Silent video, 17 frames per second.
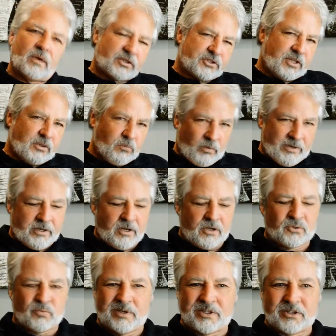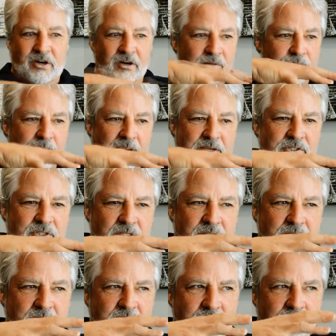At Zen Windows, we turn
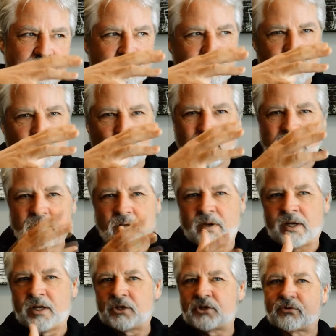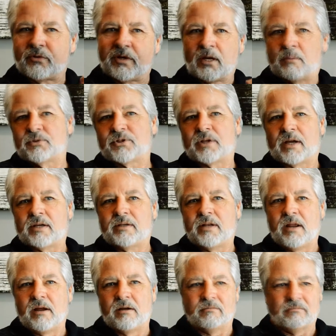basically the window industry upside
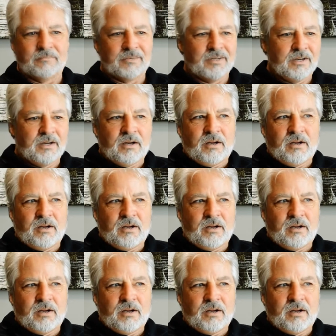down.